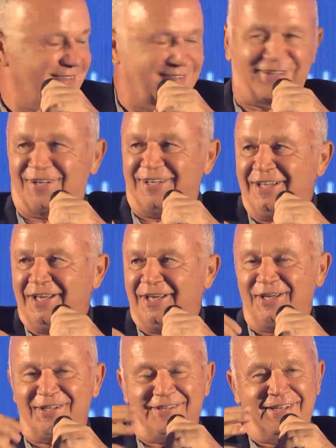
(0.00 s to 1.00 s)
All right,
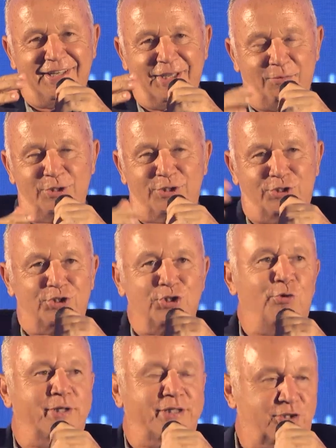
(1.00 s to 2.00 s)
it, it was
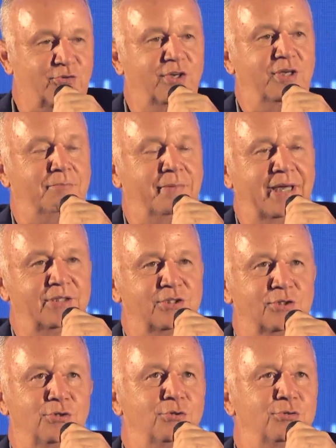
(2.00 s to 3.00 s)
so extreme and
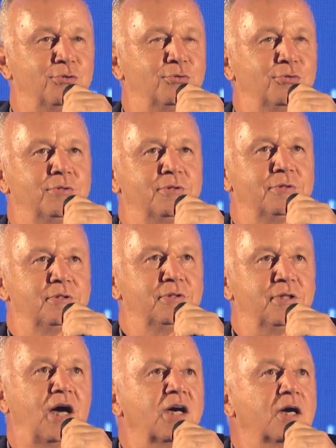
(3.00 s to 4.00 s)
so
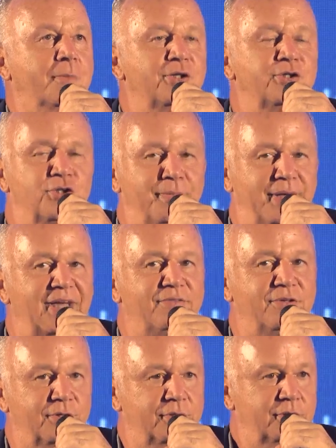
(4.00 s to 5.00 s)
non-commercial
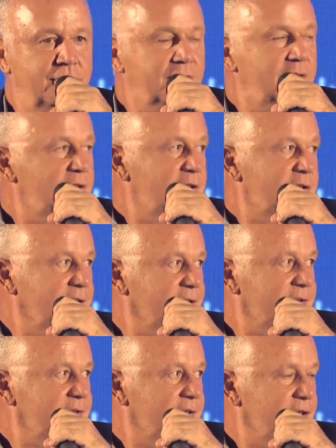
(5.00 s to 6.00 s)
behavior, right?
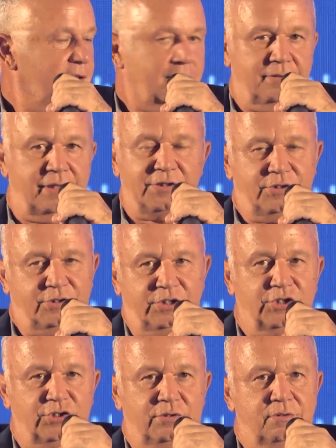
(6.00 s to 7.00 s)
Not
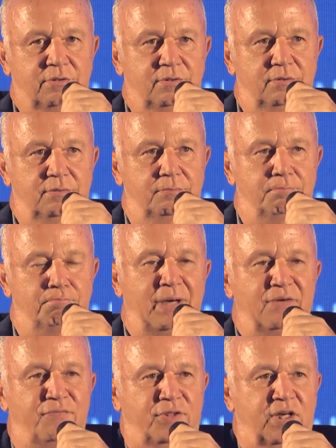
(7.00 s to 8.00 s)
just
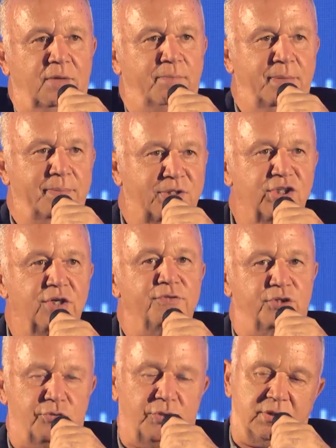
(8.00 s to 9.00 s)
bad for the company, but
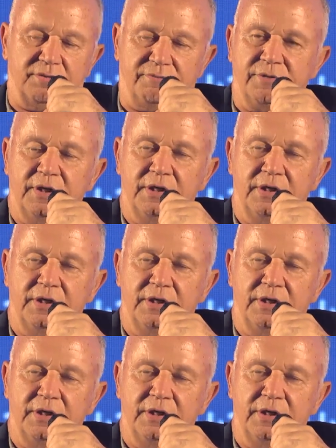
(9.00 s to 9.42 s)
self-destructive.